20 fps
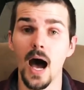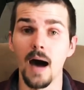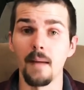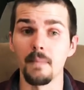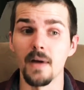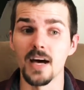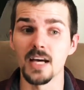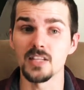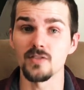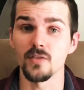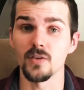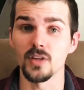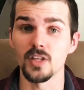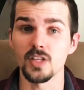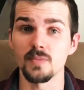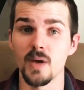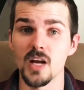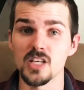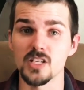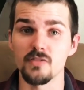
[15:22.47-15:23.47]
as for the
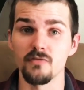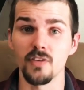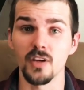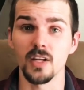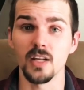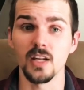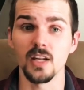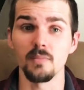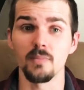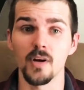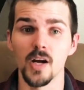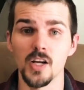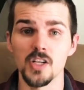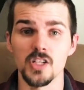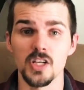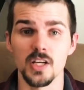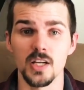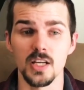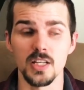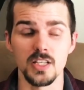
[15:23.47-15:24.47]
Smash Infinity
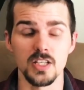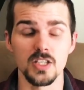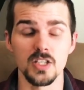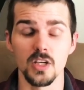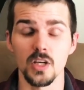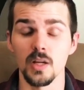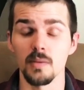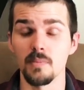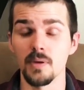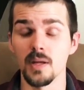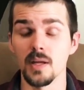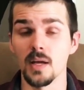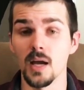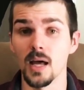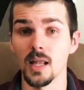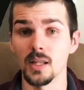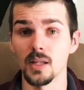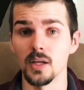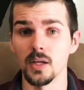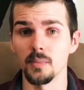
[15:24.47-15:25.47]
project, it's just going to be
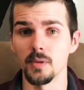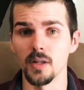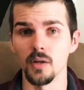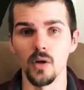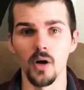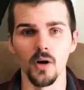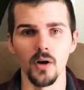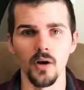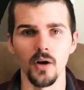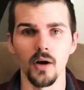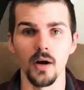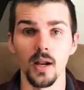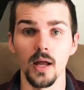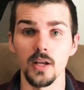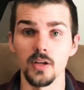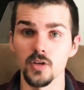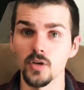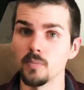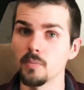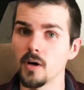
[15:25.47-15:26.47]
a little bit longer, and I
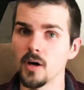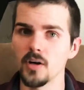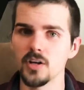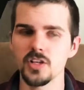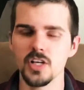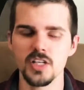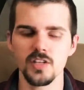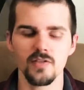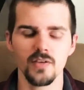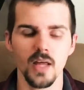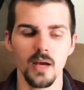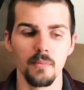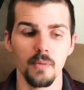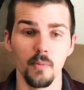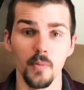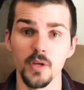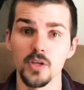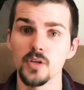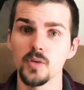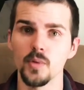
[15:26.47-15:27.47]
do apologize for that, but
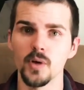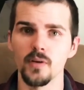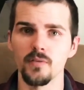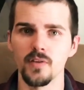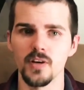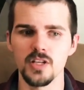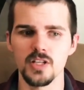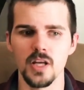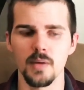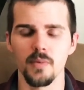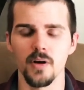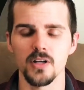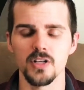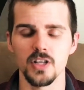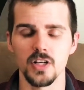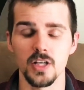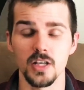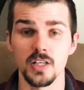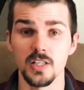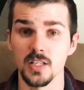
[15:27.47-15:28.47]
we do want to finish that
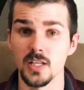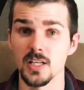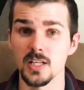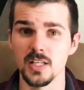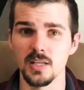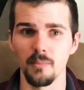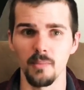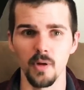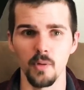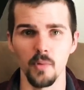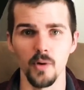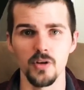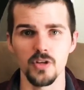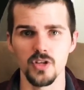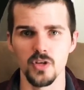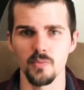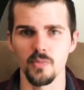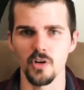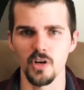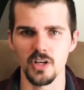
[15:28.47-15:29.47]
project because it is something we're
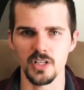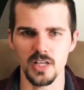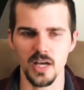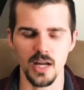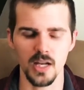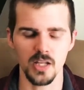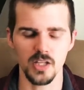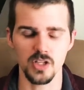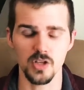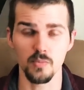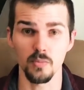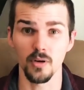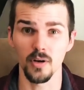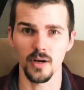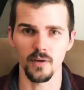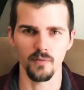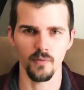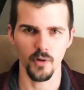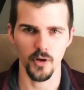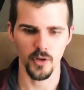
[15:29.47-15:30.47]
super excited to bring
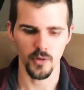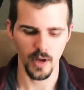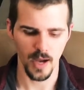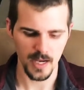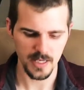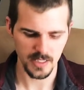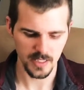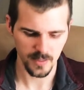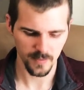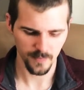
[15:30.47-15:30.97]
for you guys.